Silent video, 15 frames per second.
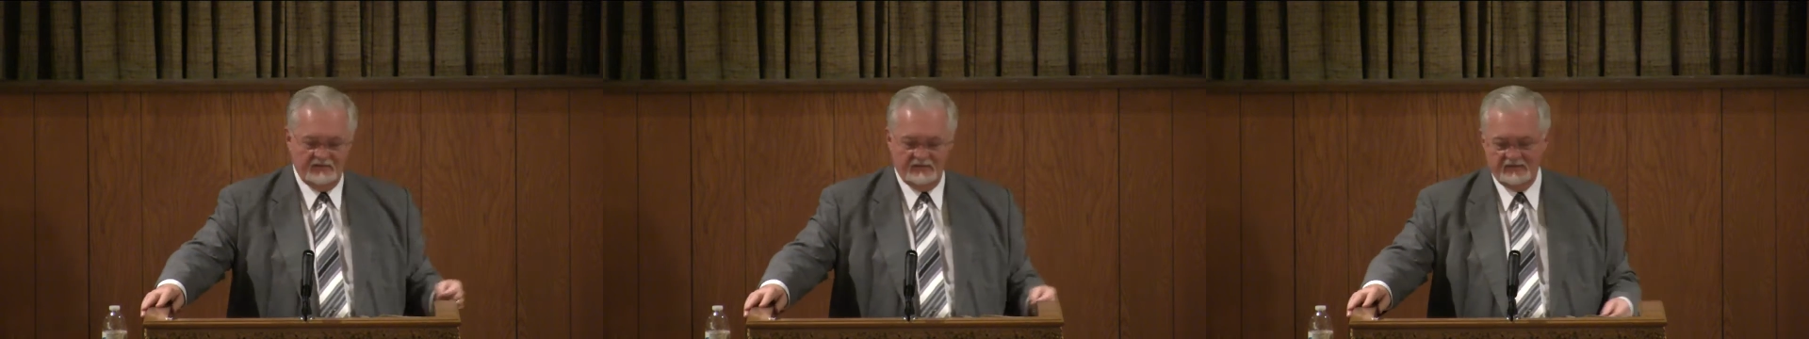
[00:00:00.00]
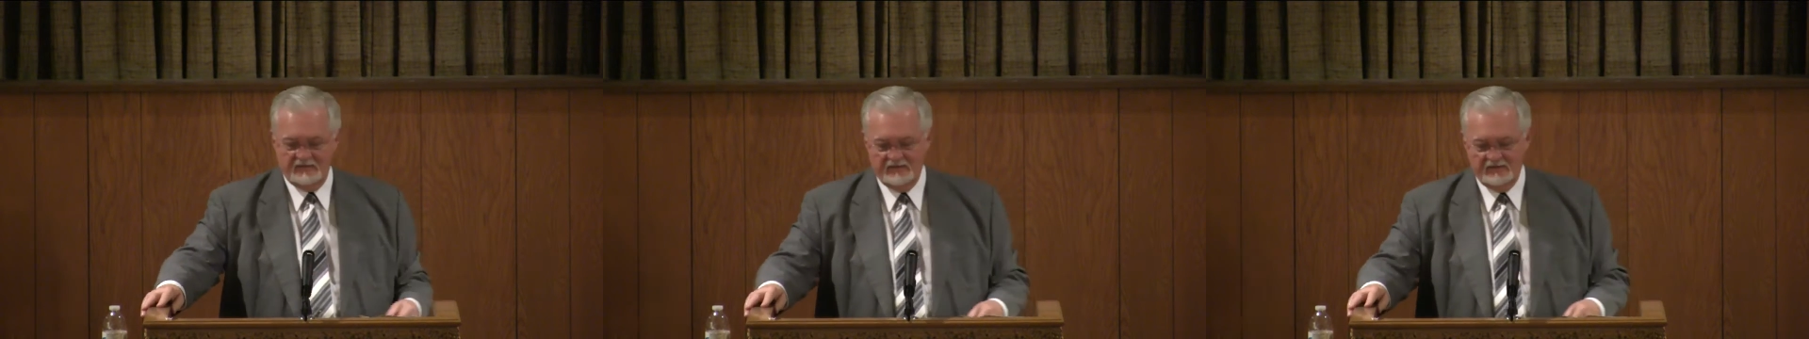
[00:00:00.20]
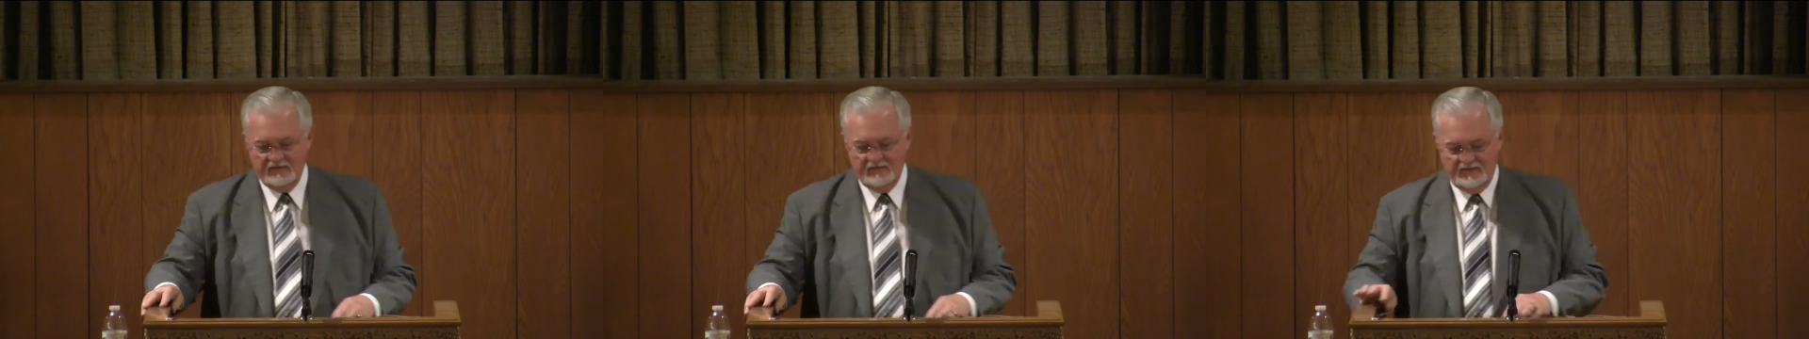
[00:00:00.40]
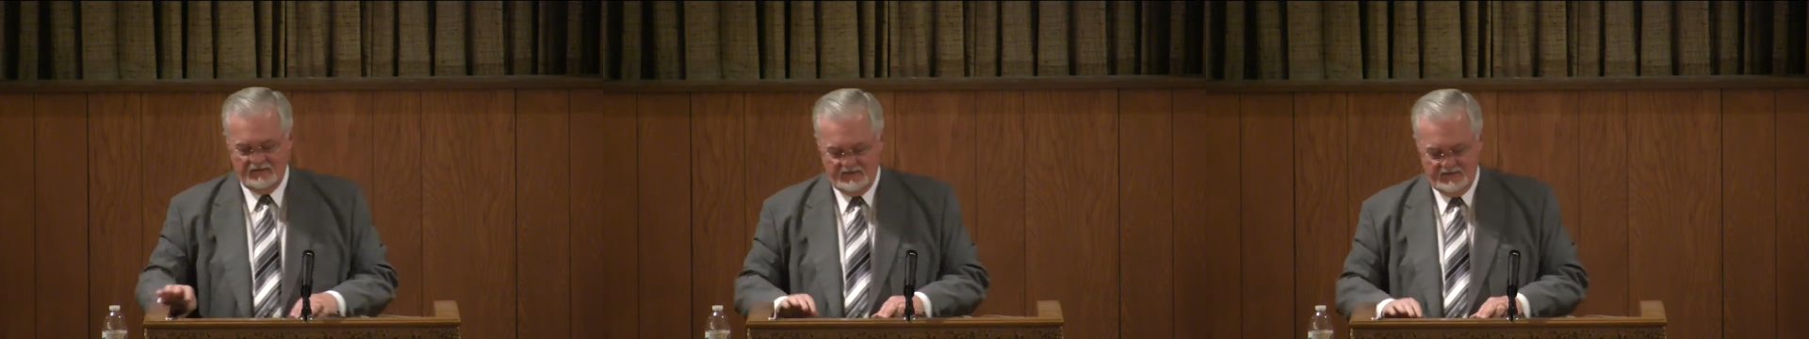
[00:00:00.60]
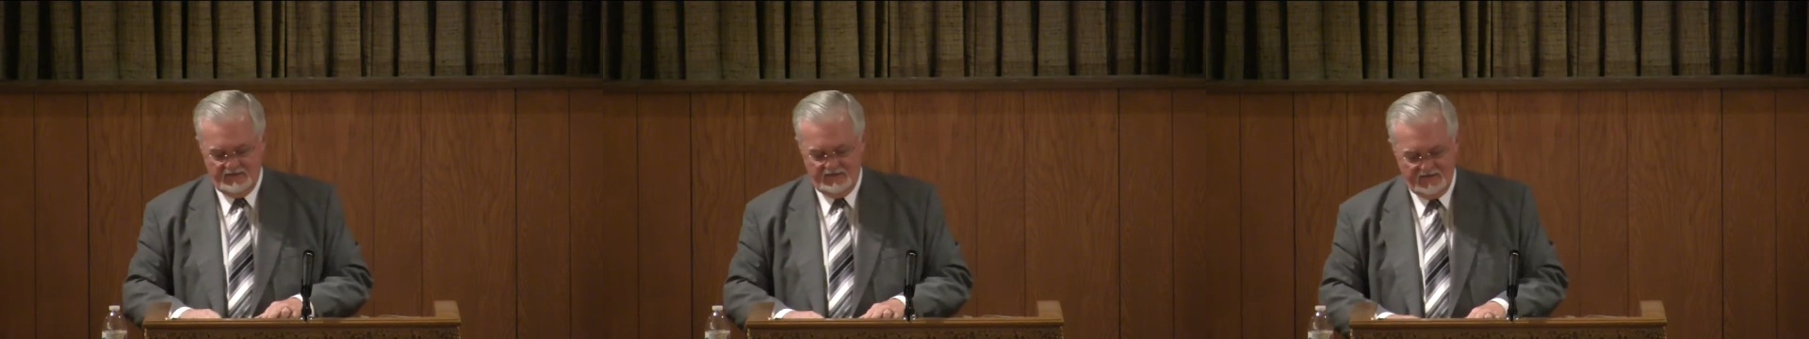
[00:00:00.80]

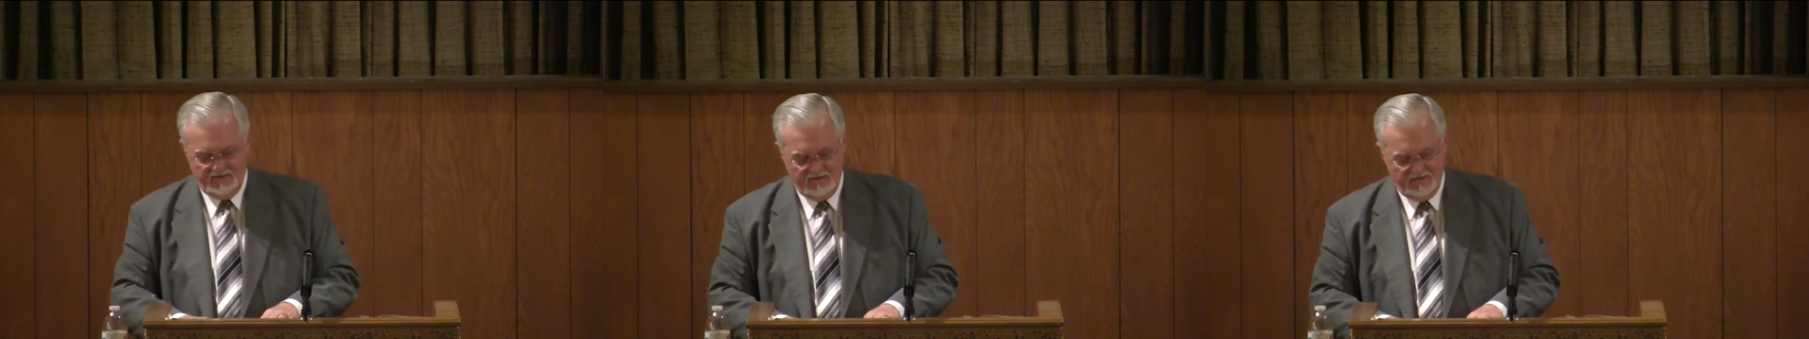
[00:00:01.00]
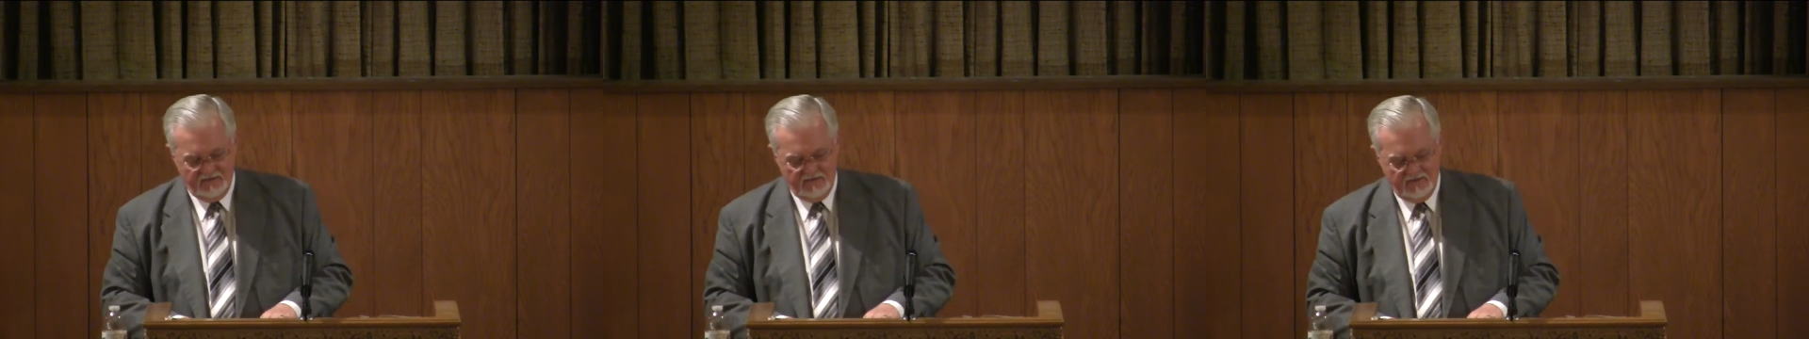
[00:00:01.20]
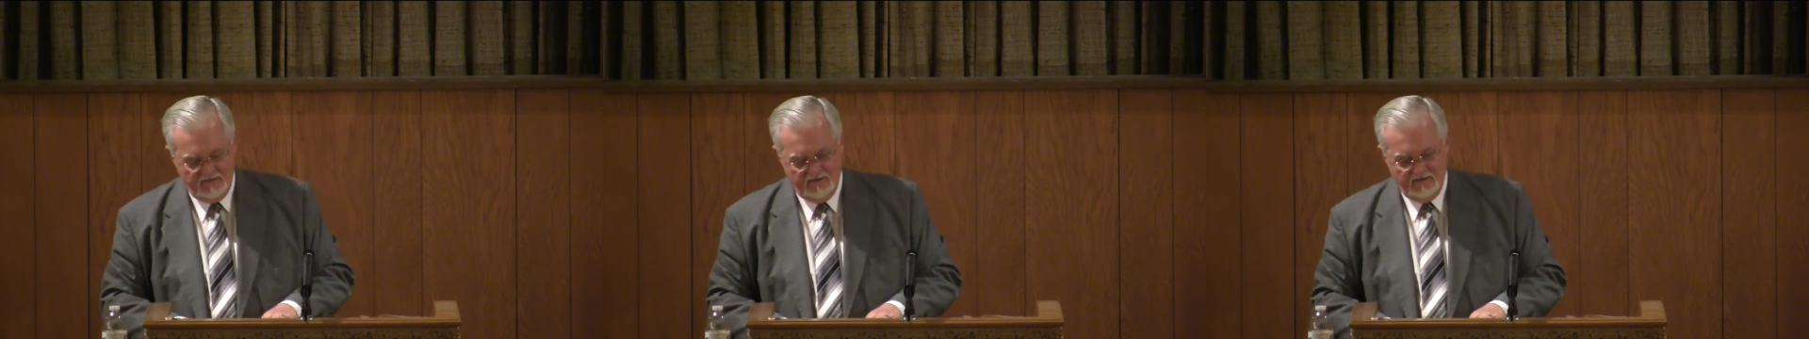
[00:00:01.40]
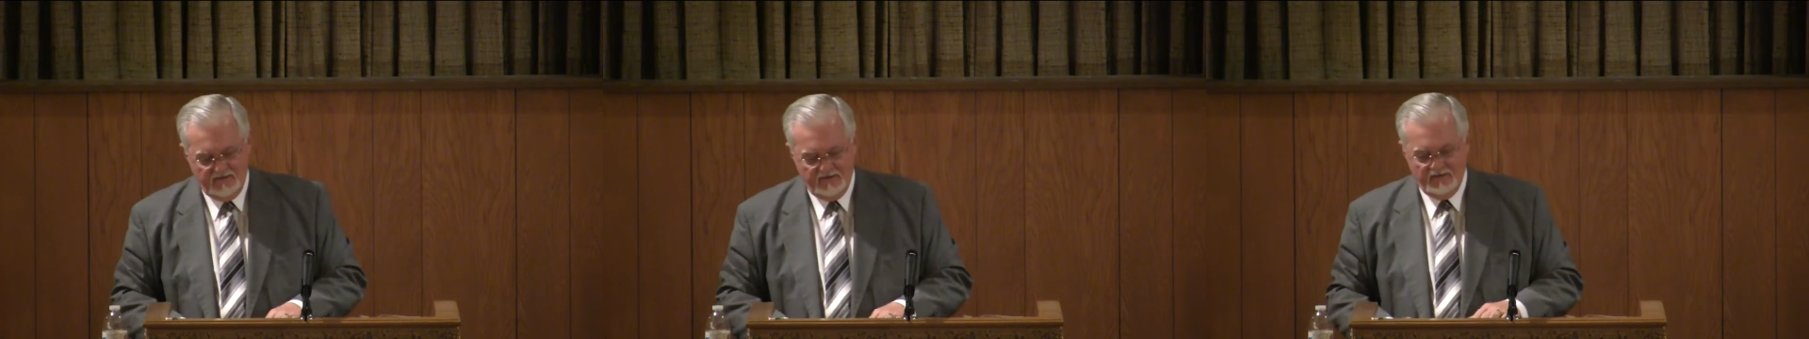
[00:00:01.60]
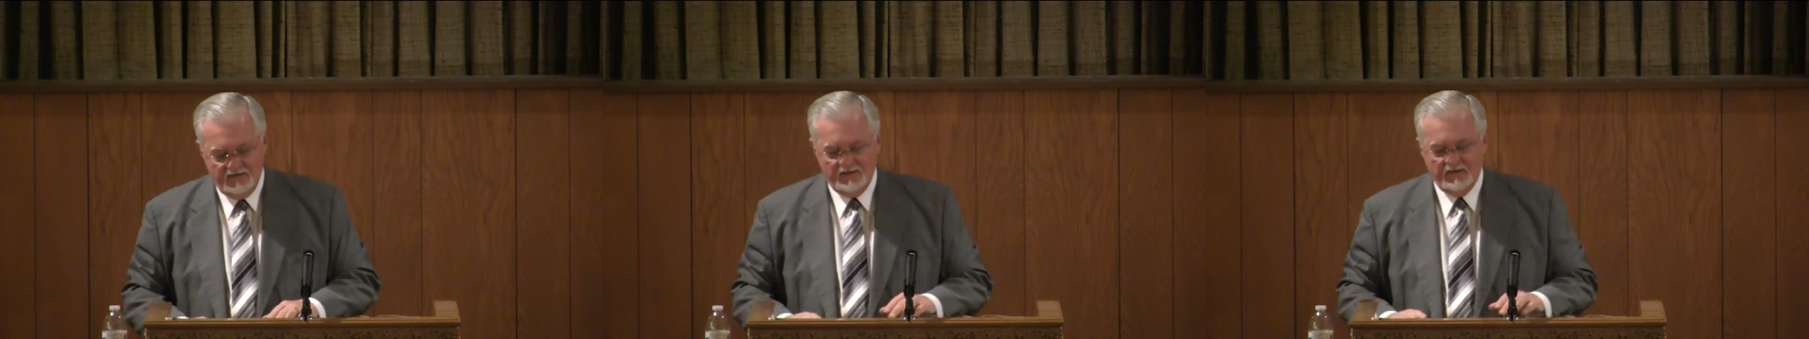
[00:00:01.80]
(no one is talking)